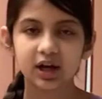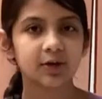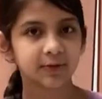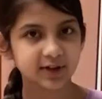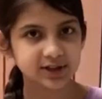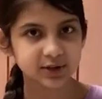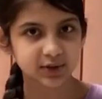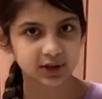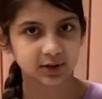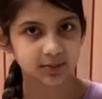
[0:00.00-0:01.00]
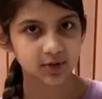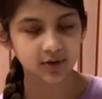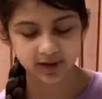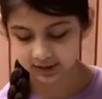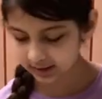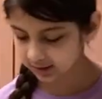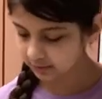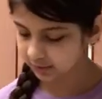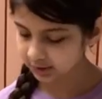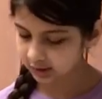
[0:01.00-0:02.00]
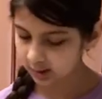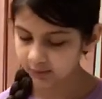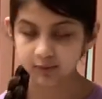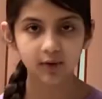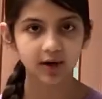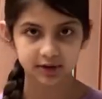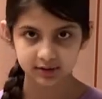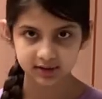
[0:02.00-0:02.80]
First, we're gonna pour in our 1 cup of water,